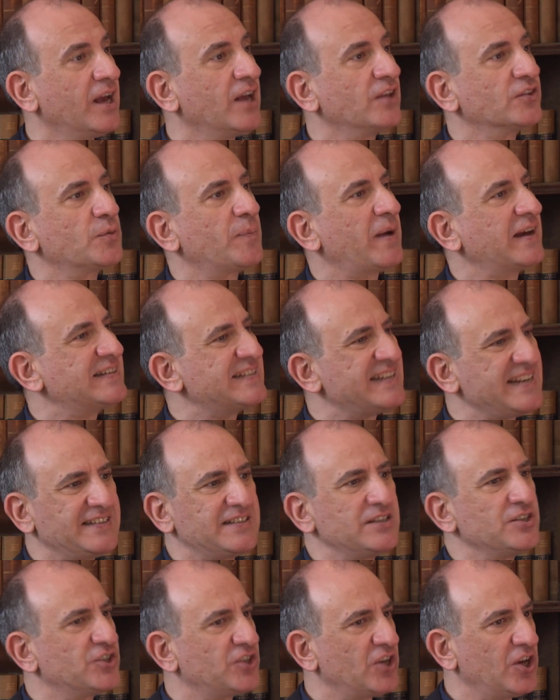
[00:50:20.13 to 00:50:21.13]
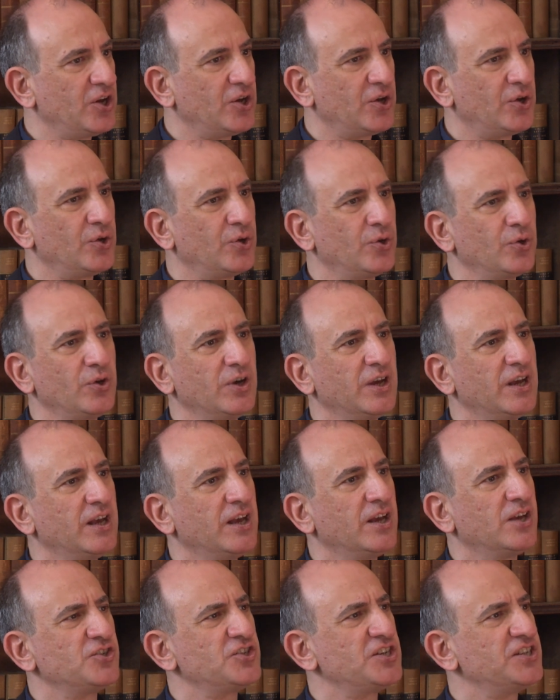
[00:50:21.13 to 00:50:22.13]
So by season two,
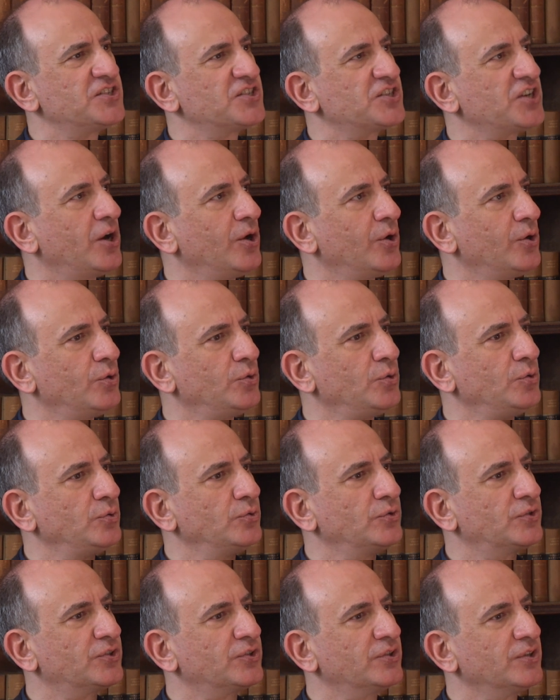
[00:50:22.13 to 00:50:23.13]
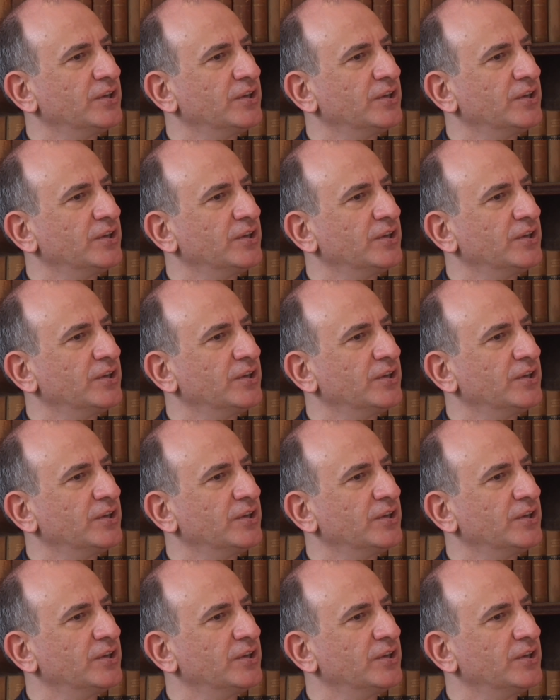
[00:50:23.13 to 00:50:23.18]
she's told